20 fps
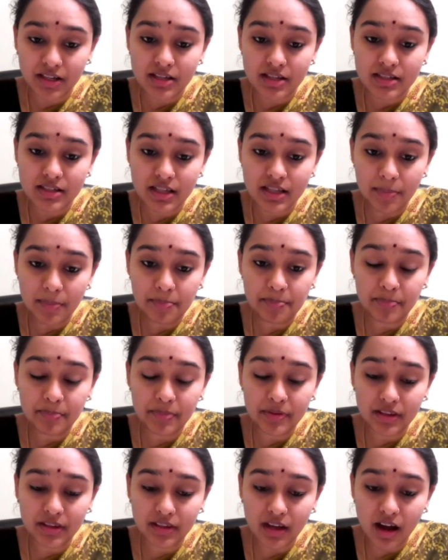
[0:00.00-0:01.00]

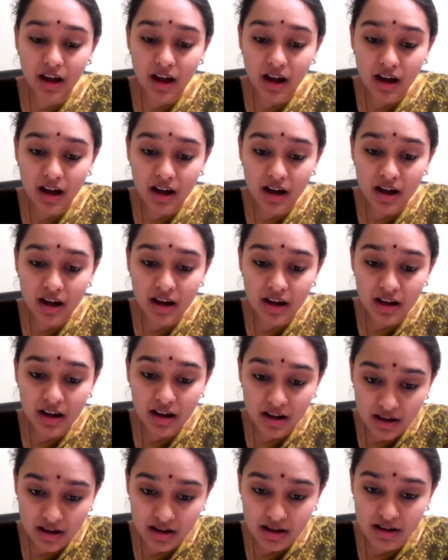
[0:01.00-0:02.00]

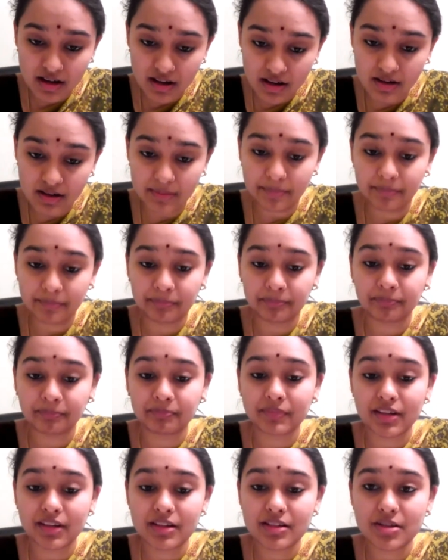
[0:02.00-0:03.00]
Saptaha.
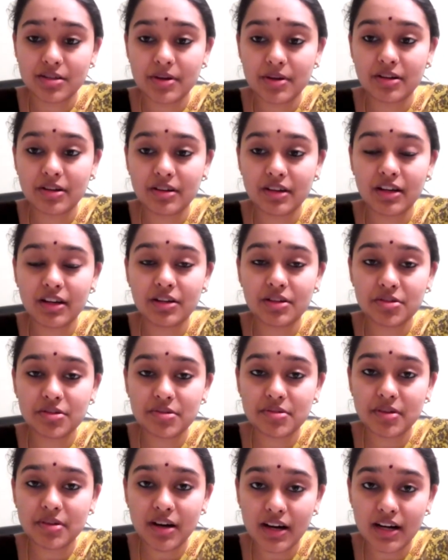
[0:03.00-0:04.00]
So when you hear
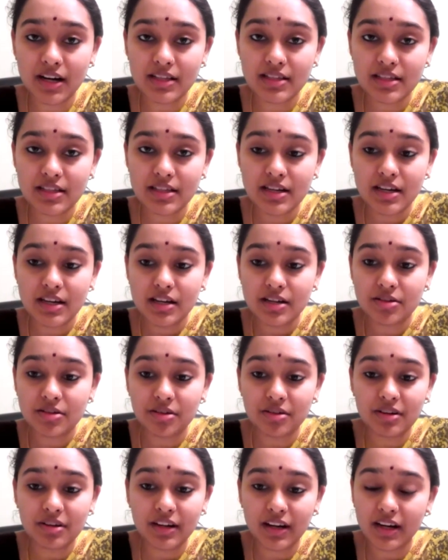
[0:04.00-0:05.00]
two has,
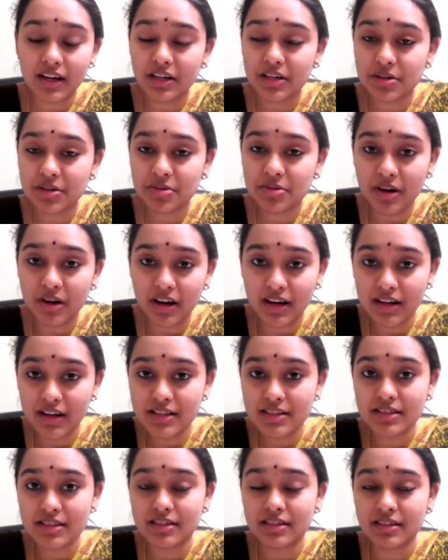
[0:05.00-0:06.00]
don't write two
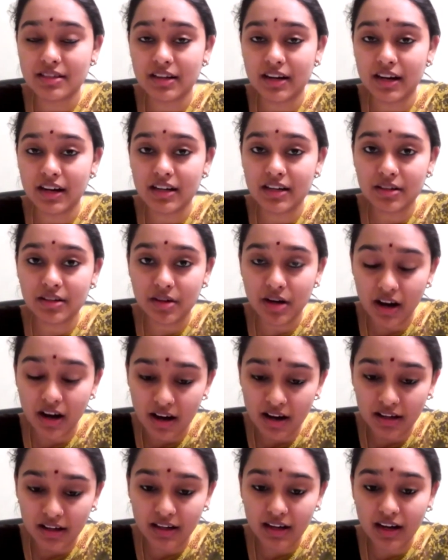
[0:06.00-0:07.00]
has, write a
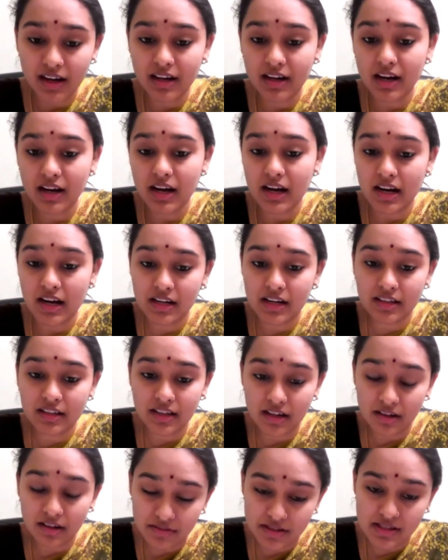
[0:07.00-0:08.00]
hakara and
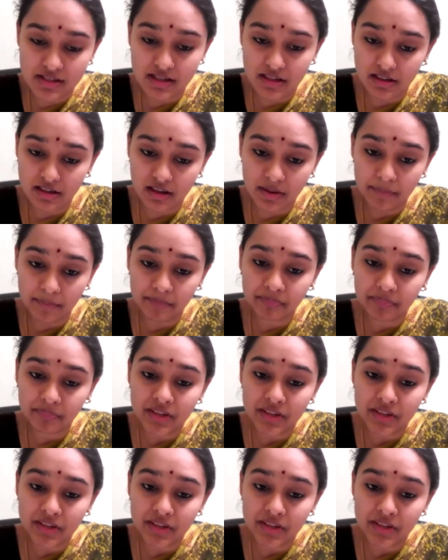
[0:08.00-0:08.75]
then a visarga.